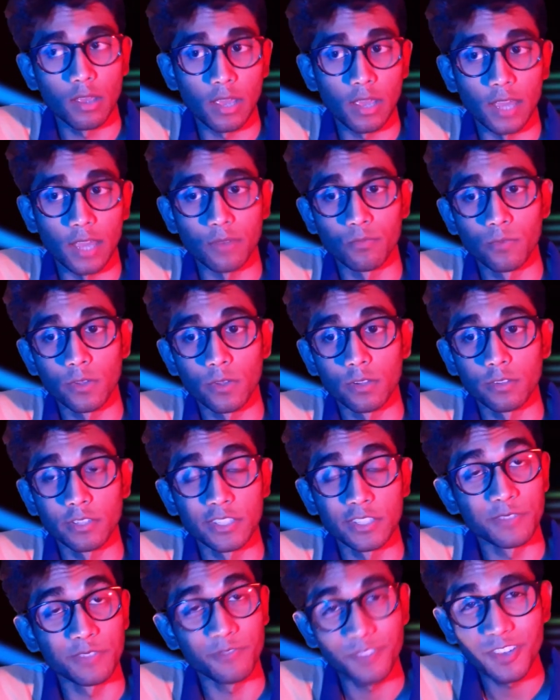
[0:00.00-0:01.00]
And while the
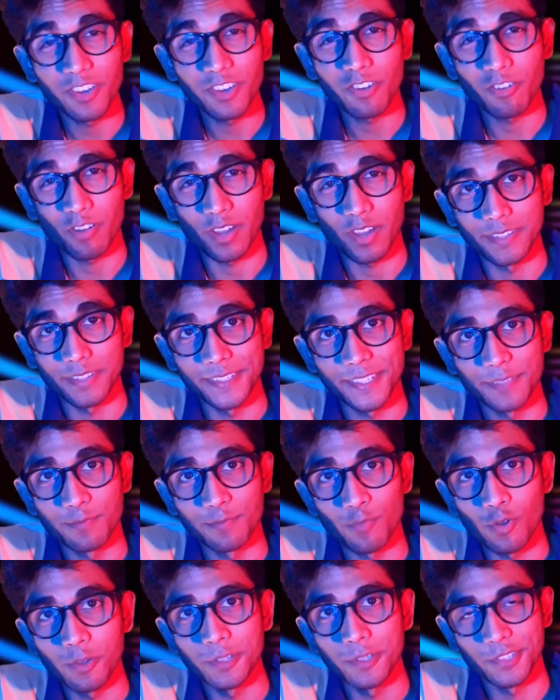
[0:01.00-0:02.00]
sphere has the
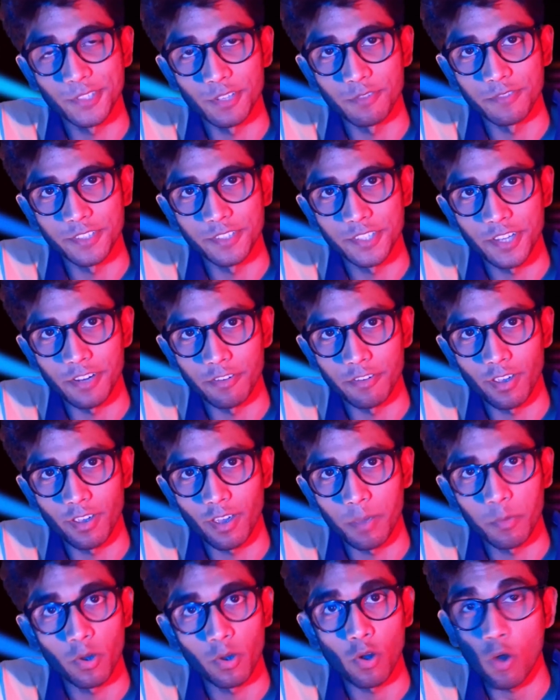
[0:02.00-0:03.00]
smallest surface area
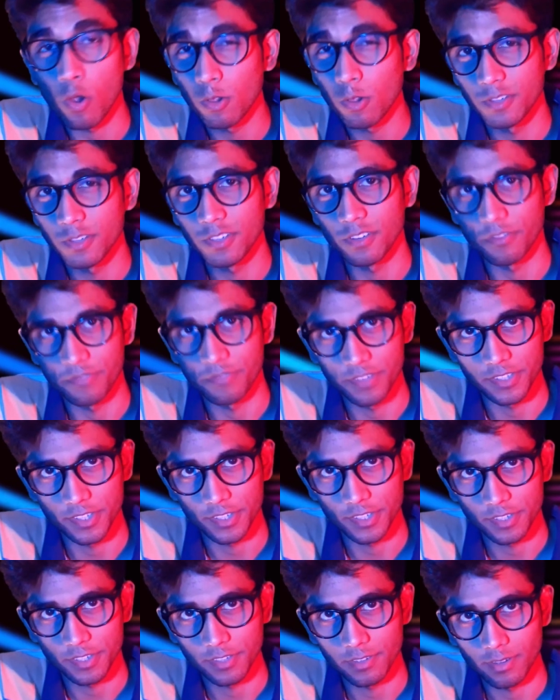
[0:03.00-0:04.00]
among all the
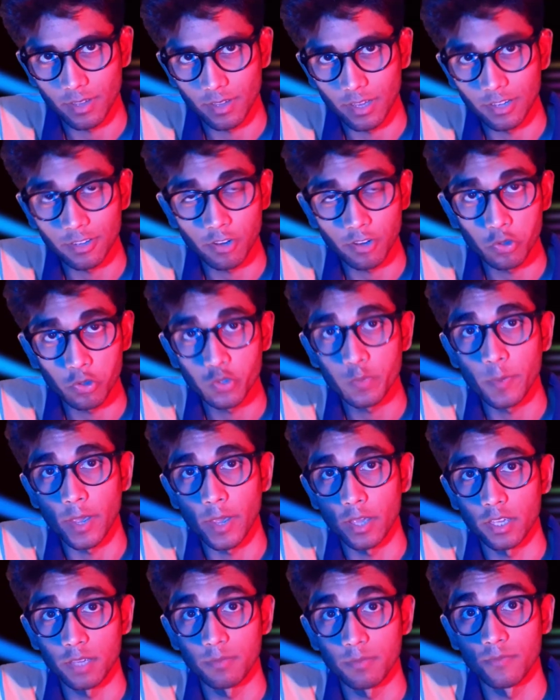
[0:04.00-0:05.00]
surfaces enclosed by
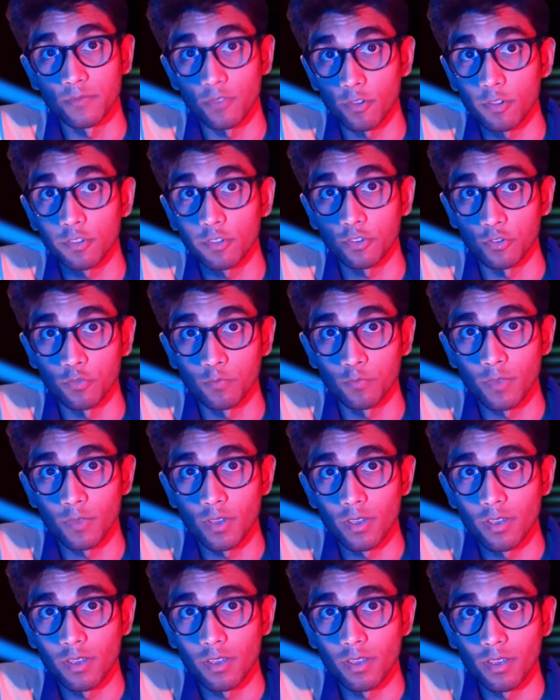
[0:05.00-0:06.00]
a given volume,
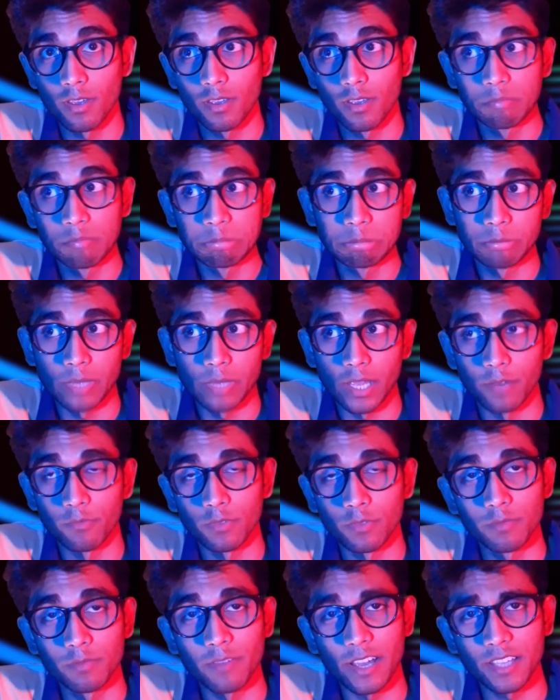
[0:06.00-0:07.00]
and
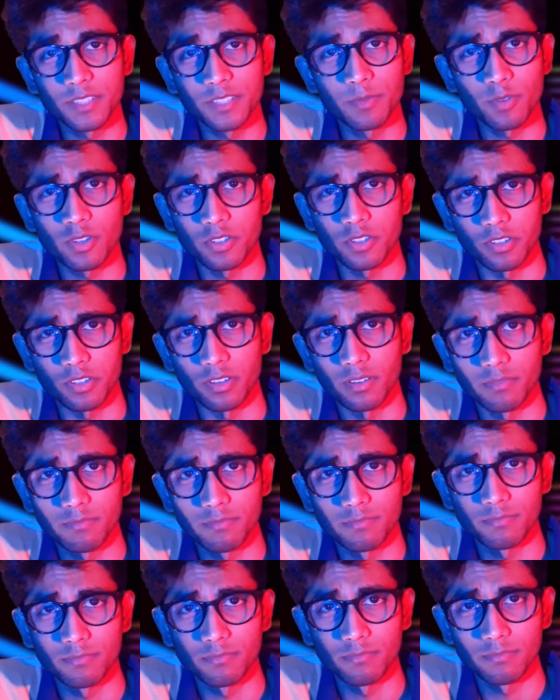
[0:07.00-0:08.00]
well vice versa.
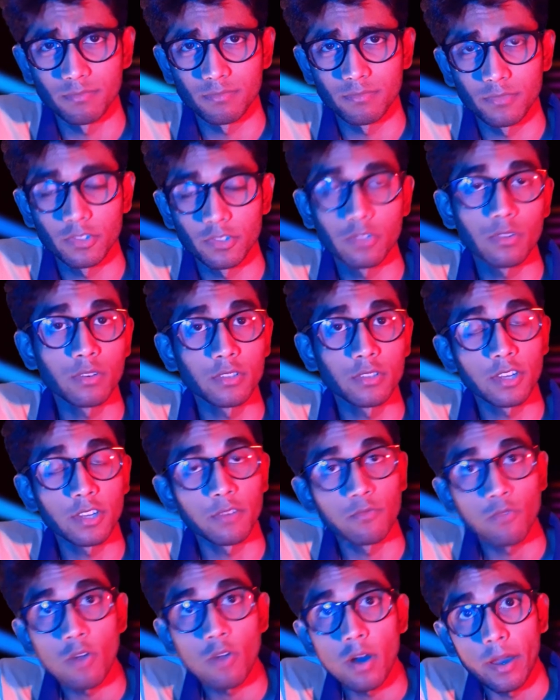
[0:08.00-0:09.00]
To
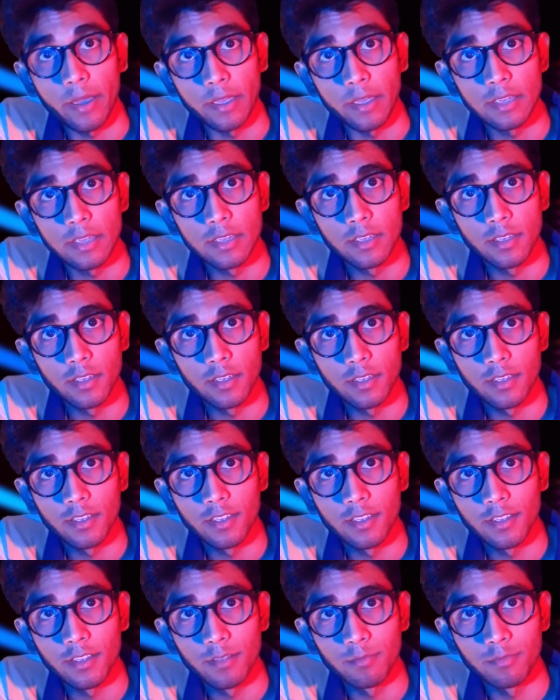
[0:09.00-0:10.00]
understand why,
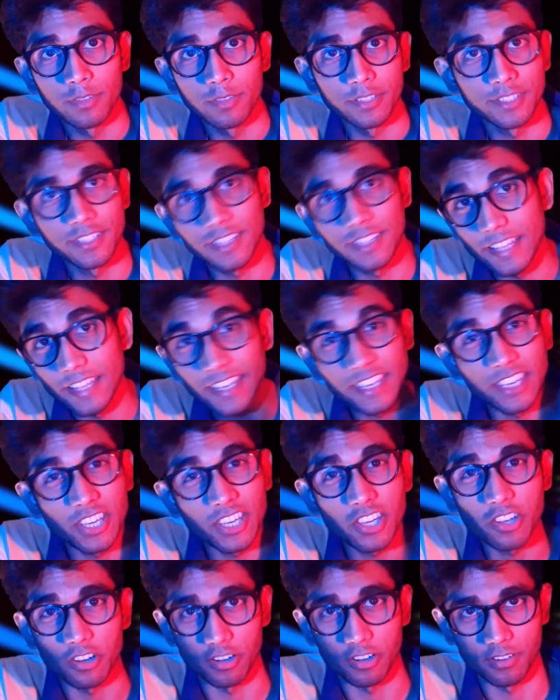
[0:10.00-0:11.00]
please click
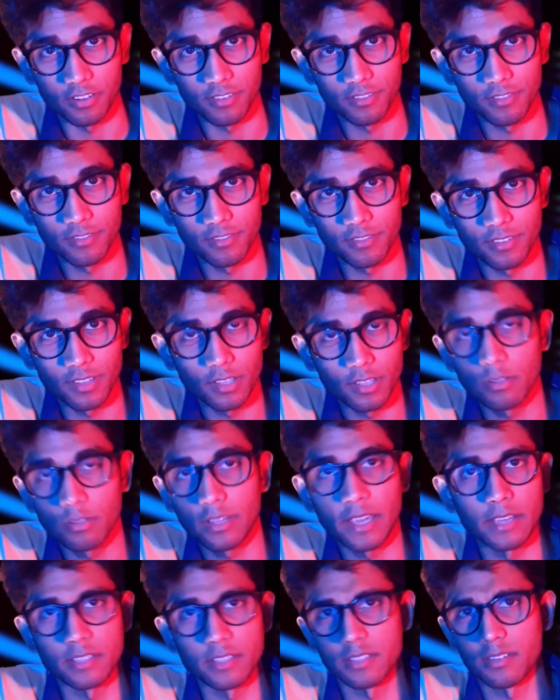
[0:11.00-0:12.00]
here. You'll
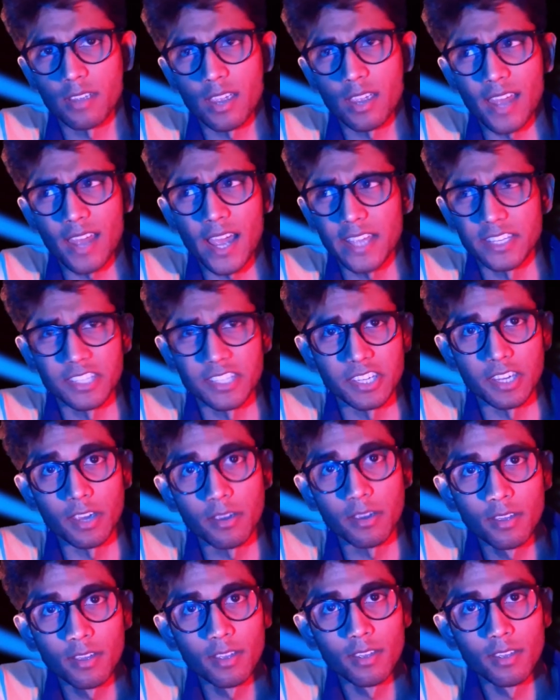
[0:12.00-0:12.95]
get an idea.